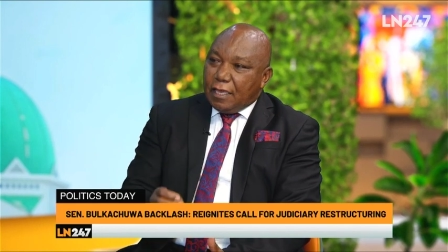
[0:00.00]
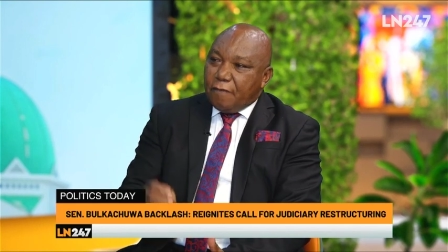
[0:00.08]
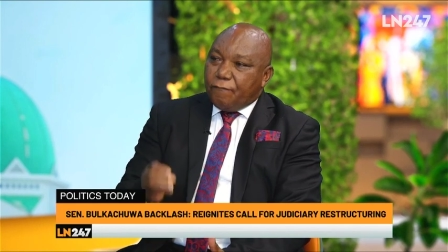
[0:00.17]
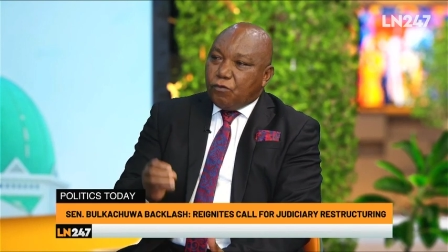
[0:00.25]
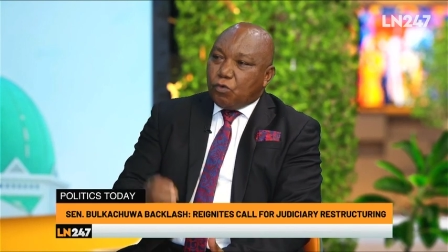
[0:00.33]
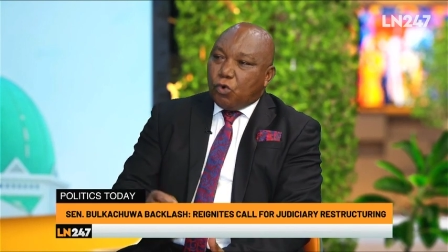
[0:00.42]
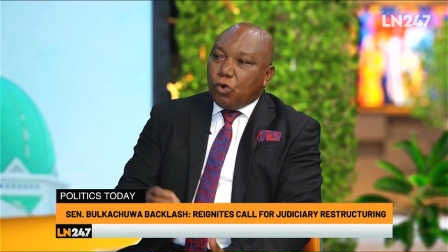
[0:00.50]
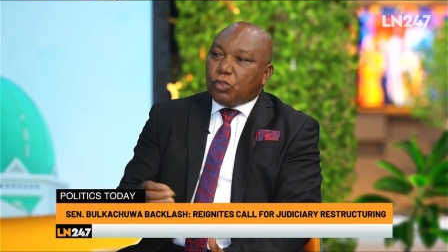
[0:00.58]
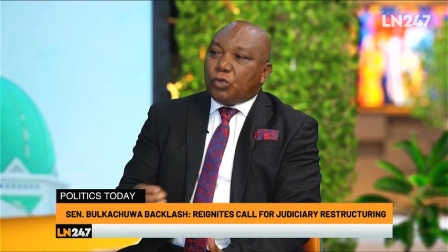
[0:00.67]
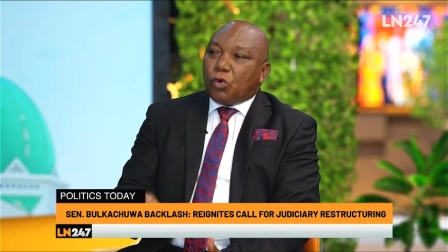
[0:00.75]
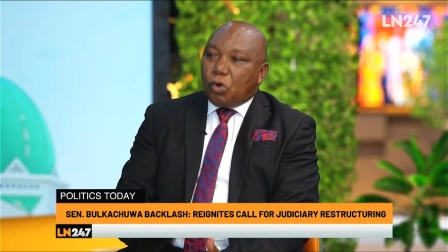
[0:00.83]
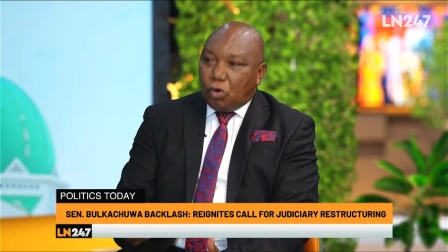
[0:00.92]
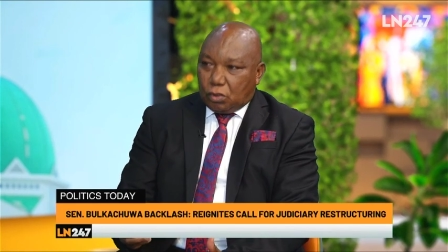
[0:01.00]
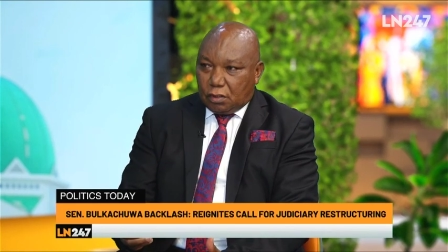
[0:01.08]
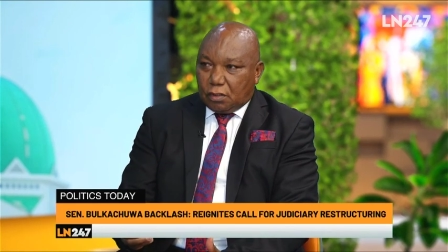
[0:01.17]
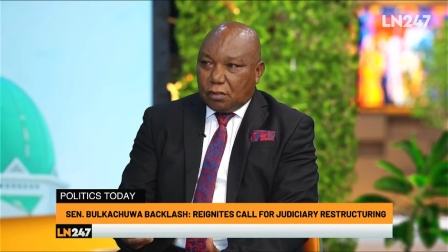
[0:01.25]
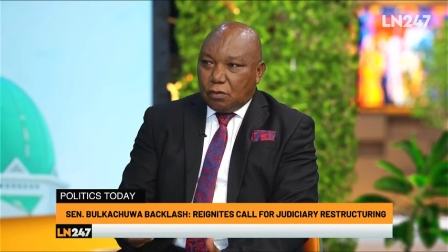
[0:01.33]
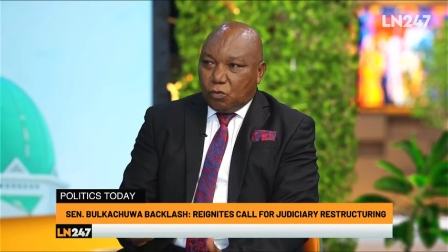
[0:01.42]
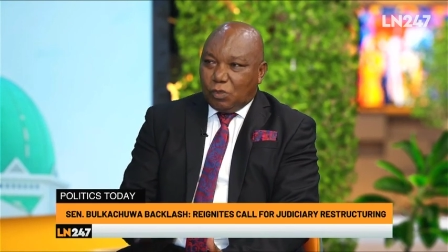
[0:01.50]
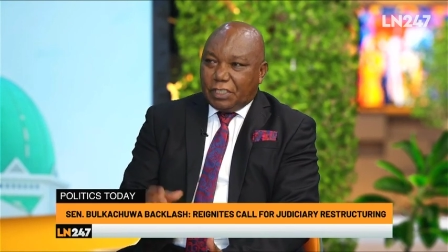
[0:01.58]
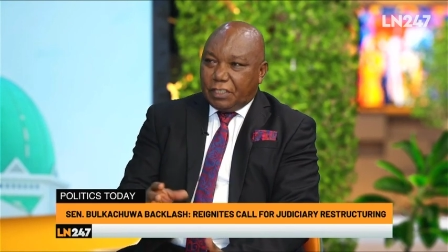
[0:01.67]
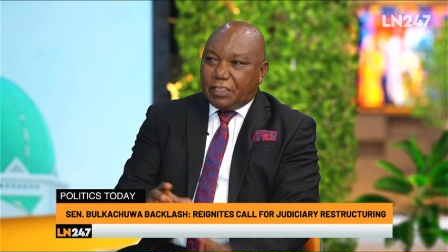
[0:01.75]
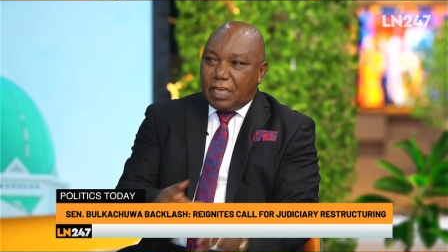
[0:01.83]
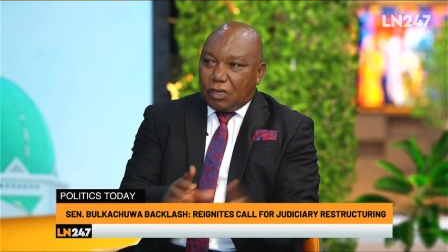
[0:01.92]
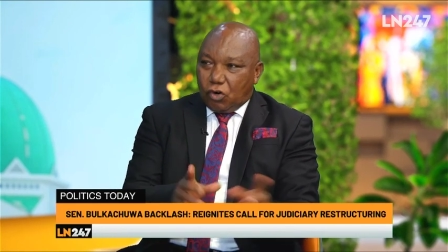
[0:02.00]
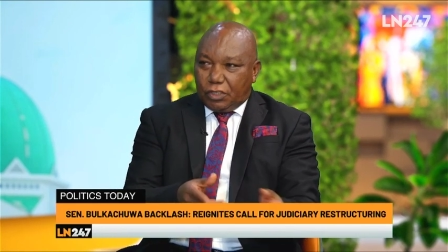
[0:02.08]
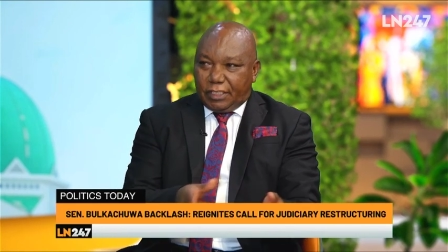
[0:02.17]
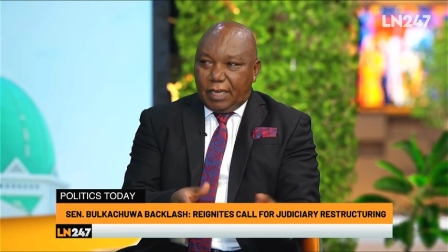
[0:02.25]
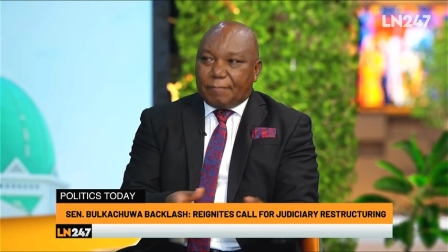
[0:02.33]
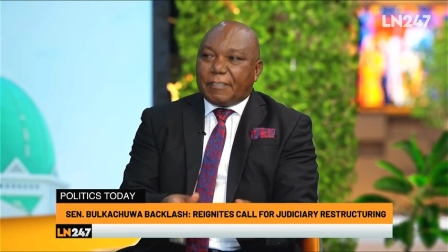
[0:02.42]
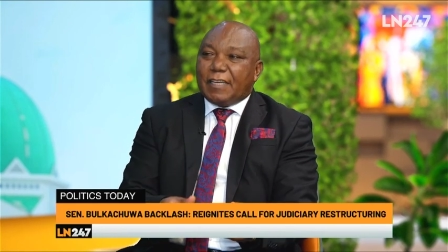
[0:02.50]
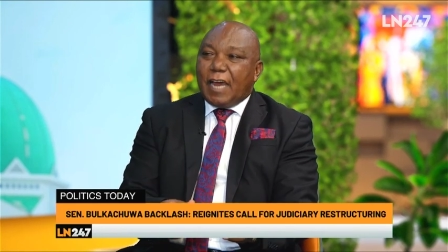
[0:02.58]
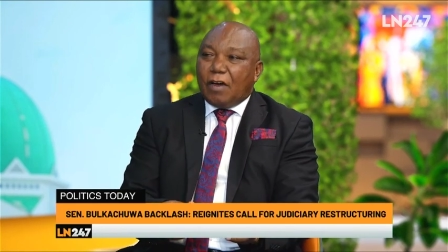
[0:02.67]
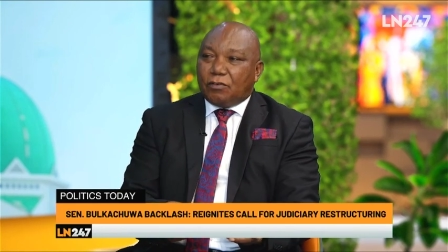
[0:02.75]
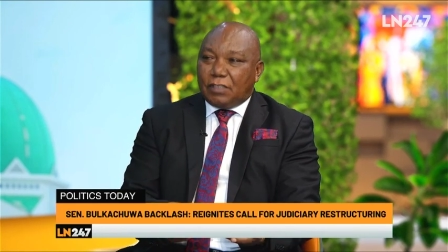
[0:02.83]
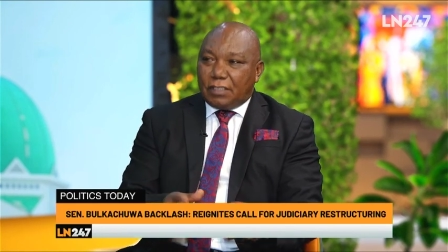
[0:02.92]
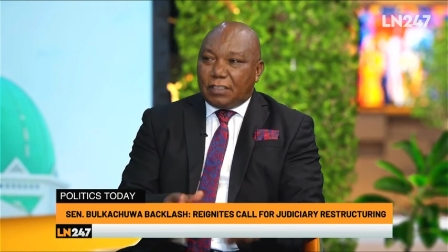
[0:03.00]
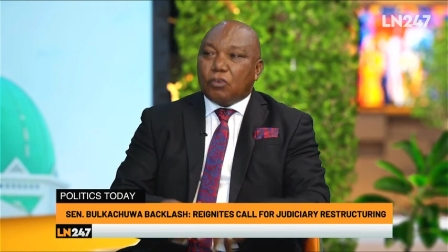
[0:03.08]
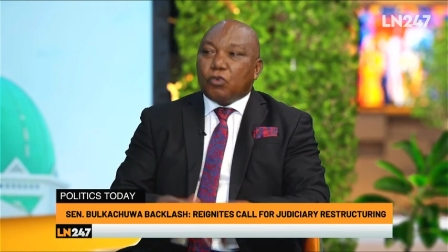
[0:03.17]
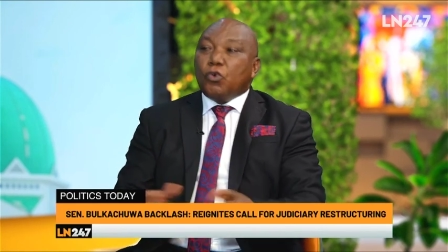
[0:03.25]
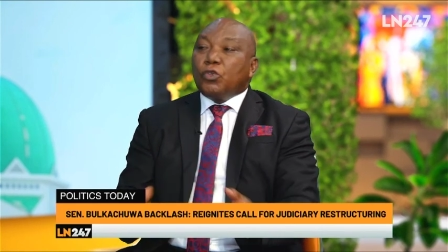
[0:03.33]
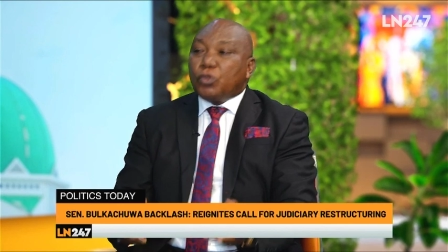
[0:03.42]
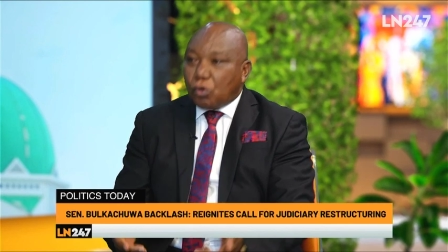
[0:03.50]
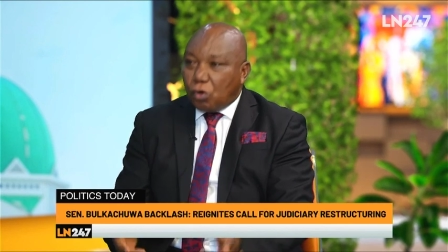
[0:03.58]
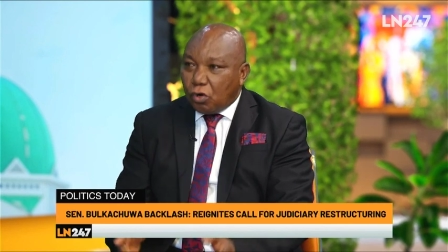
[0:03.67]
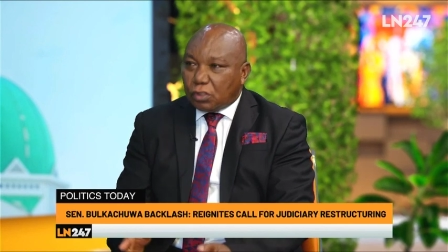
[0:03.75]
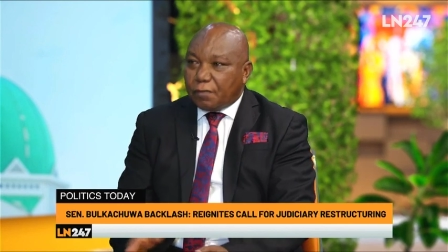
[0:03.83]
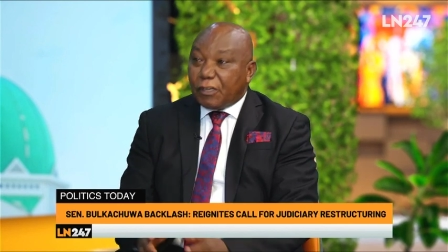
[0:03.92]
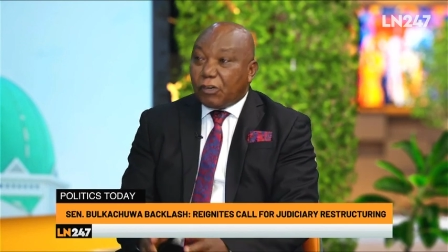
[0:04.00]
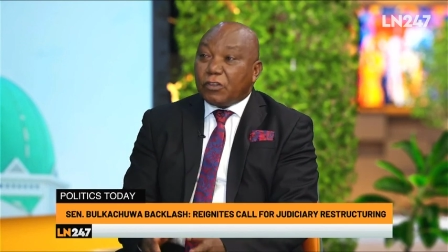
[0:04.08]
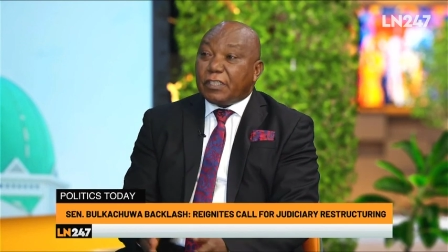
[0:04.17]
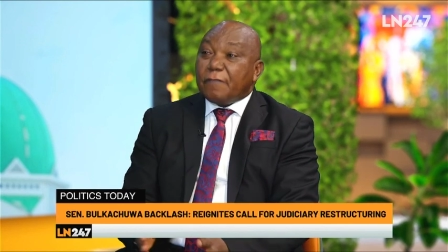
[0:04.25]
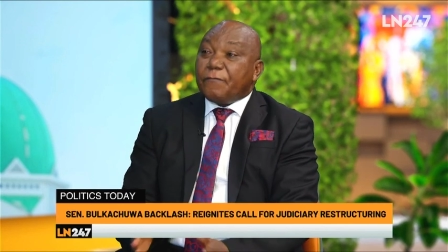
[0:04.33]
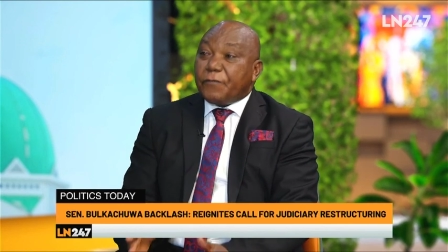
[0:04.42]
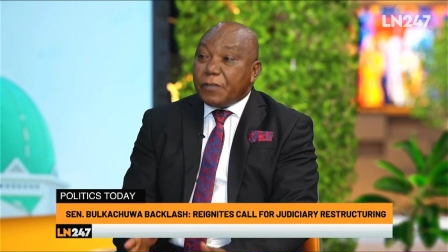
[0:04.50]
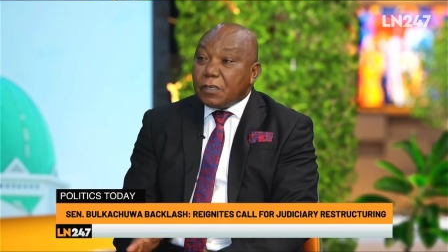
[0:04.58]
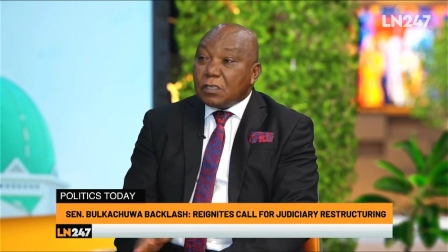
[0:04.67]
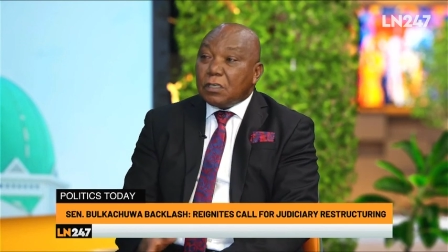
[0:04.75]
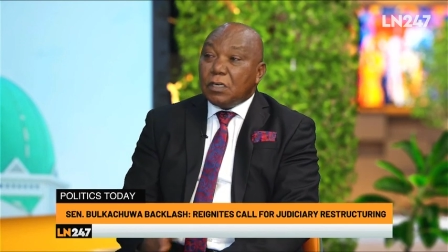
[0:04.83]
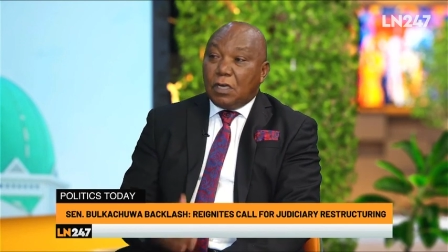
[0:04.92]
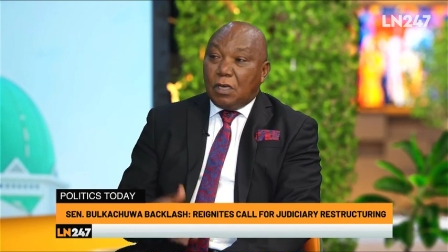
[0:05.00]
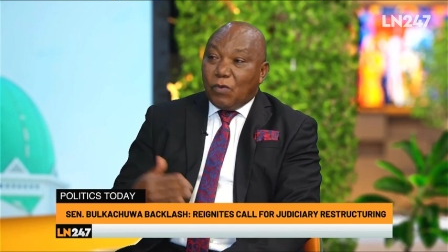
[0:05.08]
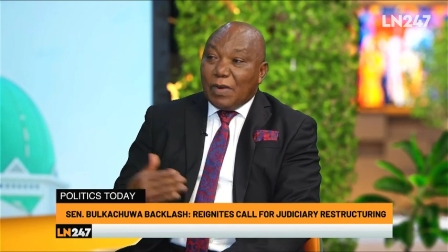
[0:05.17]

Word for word: if you go to court, which is a concept now, they say go to court because they feel